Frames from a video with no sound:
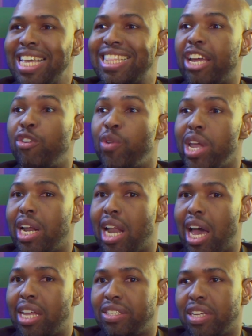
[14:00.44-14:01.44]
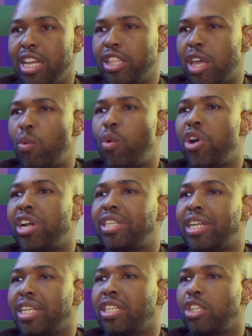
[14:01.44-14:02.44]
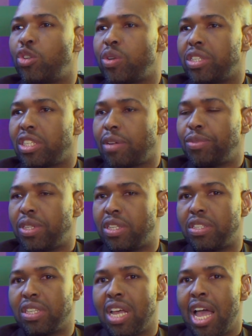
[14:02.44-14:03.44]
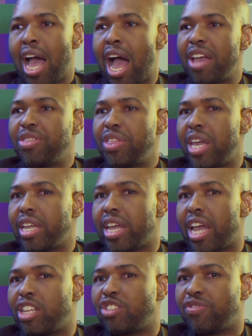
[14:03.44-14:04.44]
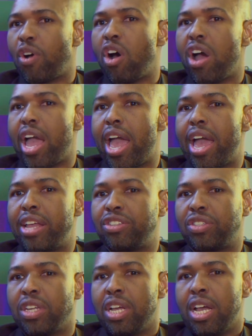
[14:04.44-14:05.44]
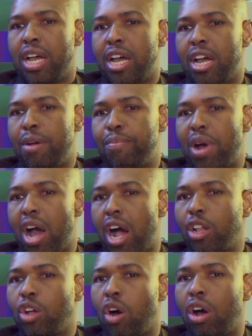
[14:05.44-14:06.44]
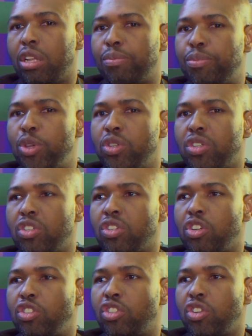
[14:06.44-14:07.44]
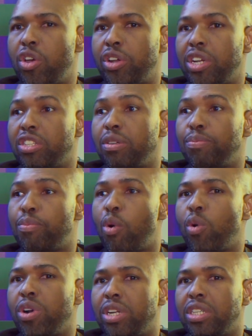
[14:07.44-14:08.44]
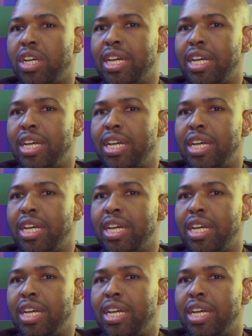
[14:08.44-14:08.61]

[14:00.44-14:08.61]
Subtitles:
they realized they were addicted to a substance. I think as far as alcohol abuse is concerned, it's important,